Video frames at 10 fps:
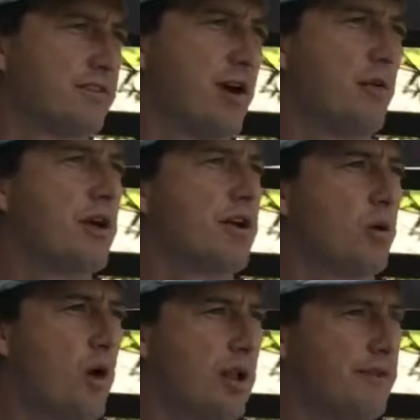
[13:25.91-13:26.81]
So I want to
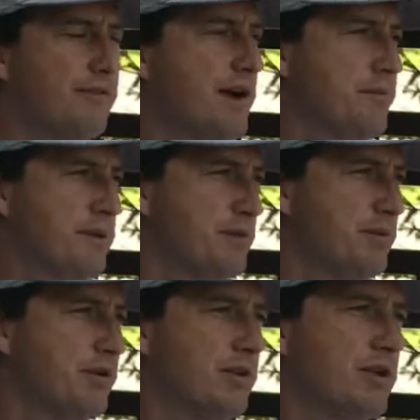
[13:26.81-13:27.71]
qualify
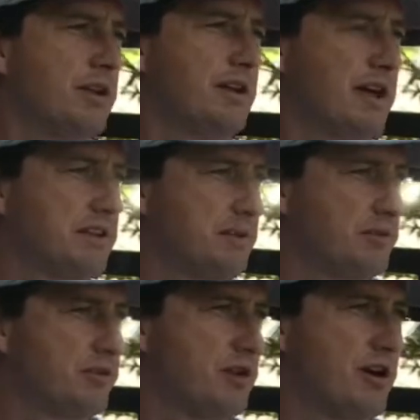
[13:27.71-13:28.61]
people, get
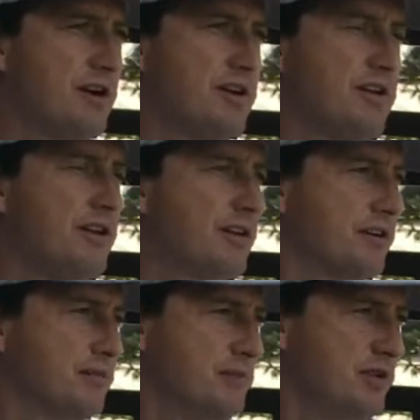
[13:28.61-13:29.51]
them started in their
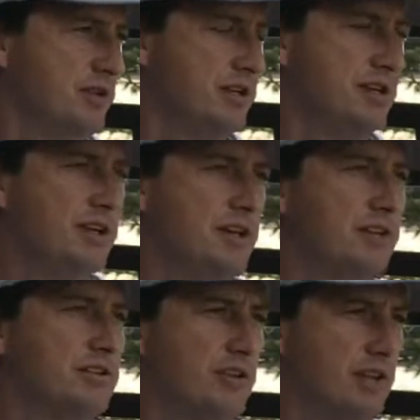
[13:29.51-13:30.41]
community
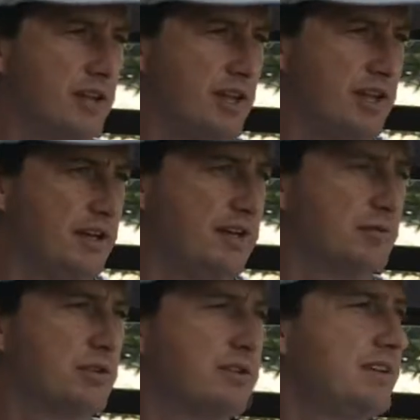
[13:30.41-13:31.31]
so that they
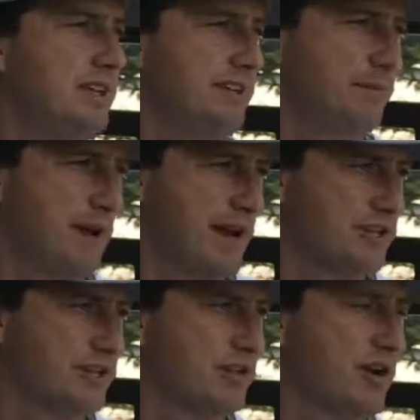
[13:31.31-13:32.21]
can receive
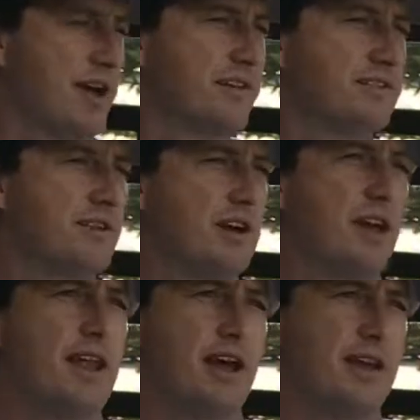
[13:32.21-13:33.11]
matching grants.
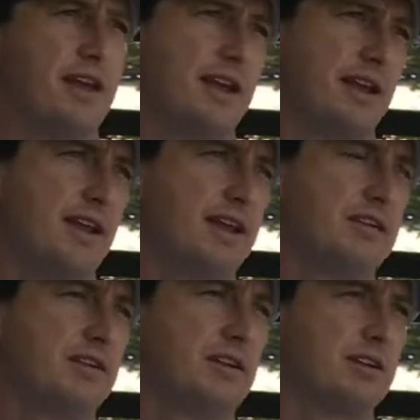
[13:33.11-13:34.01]
And I and
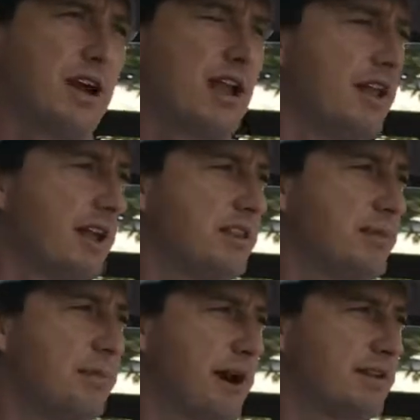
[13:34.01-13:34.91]
it's it's kind of like
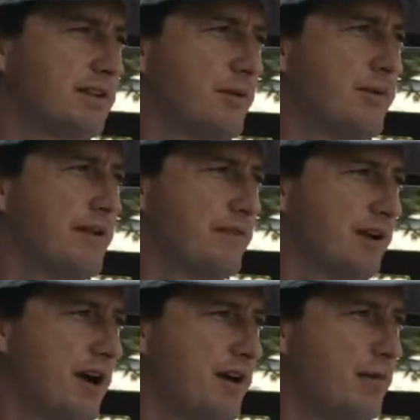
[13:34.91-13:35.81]
the bus that will never
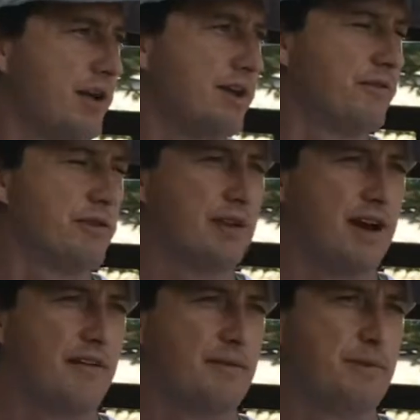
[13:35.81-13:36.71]
come, waiting for the
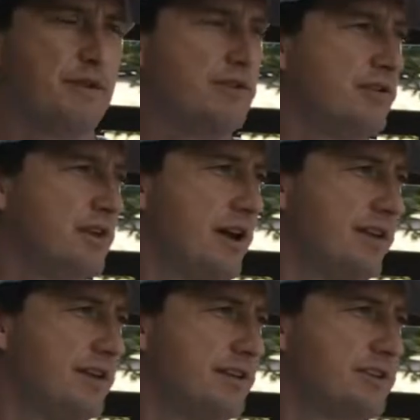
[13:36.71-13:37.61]
government or the
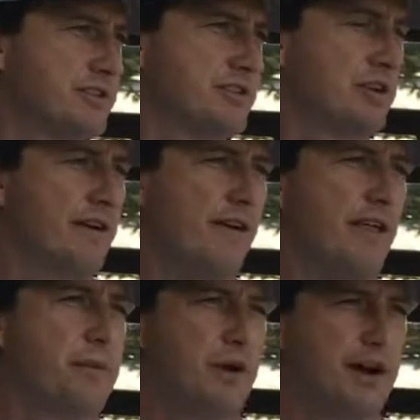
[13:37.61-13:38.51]
United Nations. So
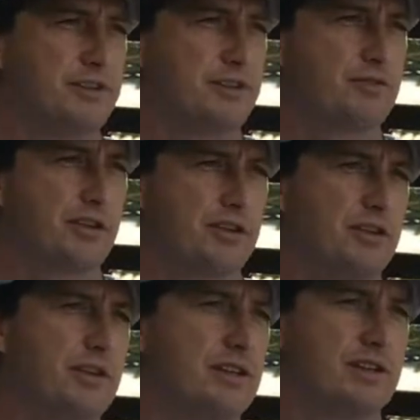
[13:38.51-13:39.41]
Projects for Good,
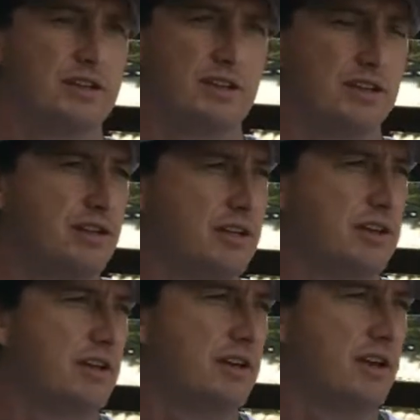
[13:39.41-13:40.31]
you can instantly
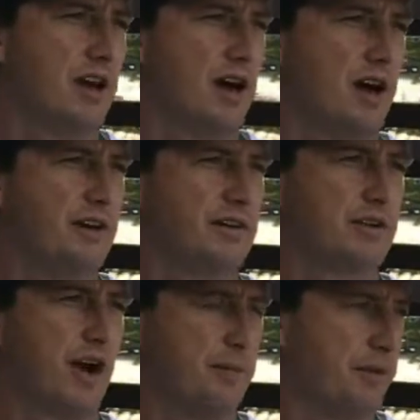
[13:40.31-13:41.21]

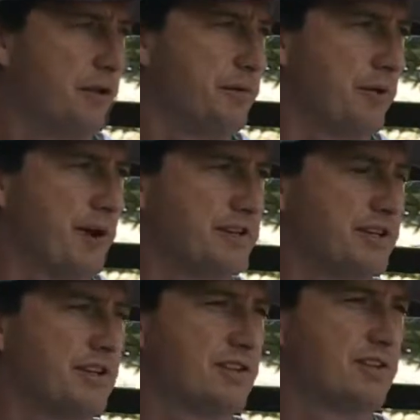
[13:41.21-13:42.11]
Uh, upload a
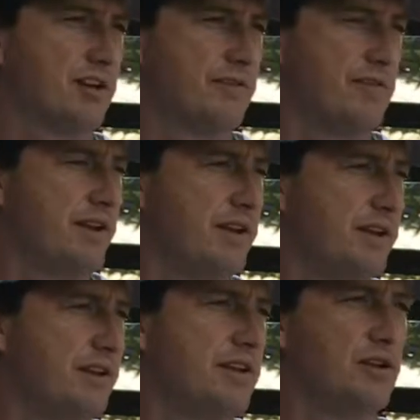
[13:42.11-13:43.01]
project and start fund,
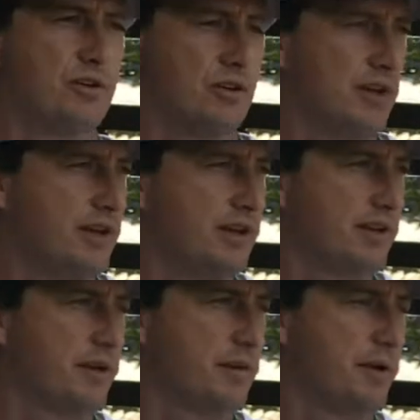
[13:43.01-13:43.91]
you know, creating
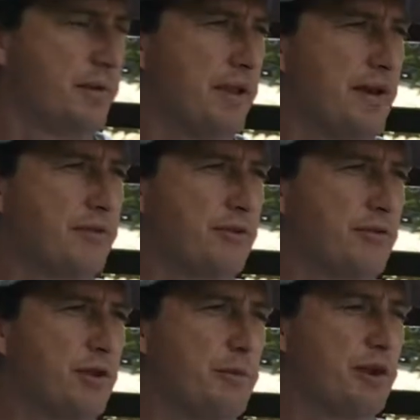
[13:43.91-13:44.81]
a, a platform for it.